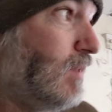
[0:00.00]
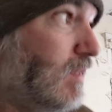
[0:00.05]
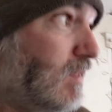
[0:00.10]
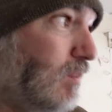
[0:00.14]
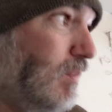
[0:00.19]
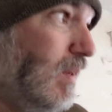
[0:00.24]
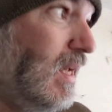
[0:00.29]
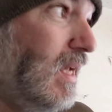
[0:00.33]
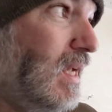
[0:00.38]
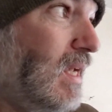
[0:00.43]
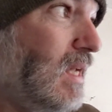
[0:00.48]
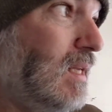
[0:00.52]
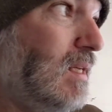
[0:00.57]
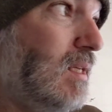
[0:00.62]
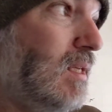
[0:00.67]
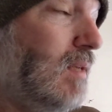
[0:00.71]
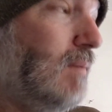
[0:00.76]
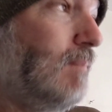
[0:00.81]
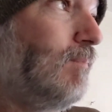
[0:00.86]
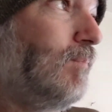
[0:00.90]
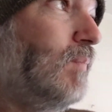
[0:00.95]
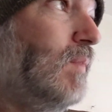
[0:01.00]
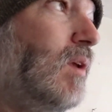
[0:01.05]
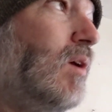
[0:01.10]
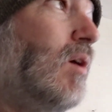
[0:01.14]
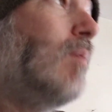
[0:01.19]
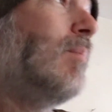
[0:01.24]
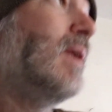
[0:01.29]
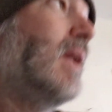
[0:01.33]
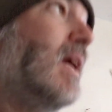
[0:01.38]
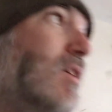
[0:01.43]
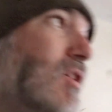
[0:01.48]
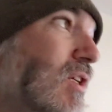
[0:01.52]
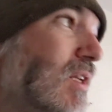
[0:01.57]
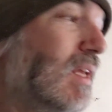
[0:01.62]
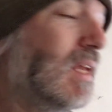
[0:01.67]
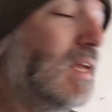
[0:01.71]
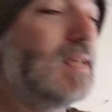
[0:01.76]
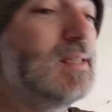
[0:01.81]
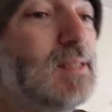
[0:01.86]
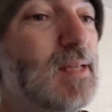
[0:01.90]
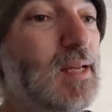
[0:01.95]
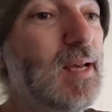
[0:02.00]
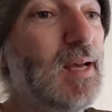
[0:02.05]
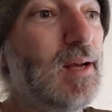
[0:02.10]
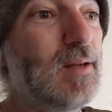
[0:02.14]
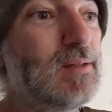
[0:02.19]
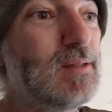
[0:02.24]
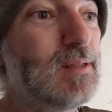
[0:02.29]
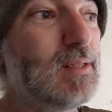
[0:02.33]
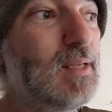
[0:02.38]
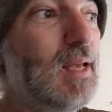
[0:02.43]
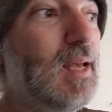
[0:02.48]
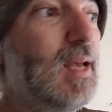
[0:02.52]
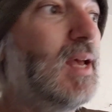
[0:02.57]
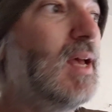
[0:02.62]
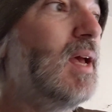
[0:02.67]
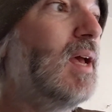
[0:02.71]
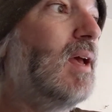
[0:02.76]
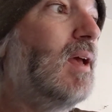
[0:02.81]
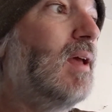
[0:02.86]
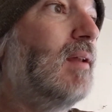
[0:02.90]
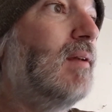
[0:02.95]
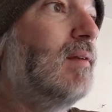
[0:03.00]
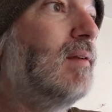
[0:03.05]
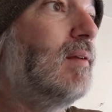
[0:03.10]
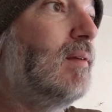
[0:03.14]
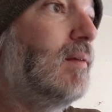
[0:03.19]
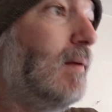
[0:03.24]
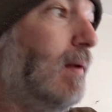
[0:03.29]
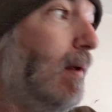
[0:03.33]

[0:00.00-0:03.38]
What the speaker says: to speed. Combination guest house and